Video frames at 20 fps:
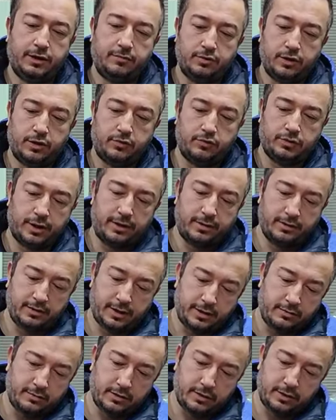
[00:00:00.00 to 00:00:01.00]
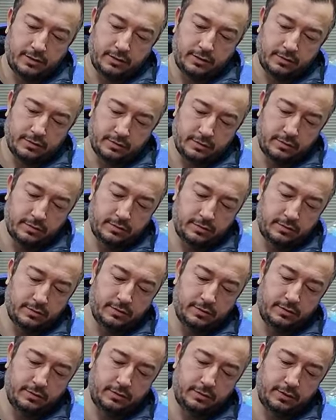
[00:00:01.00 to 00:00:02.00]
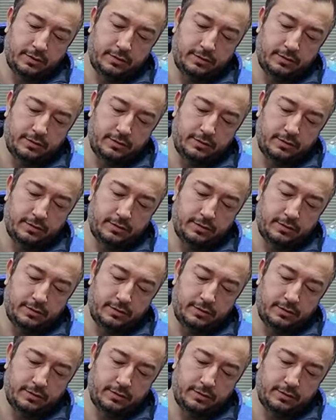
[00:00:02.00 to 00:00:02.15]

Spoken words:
Like this, and with USB cable you are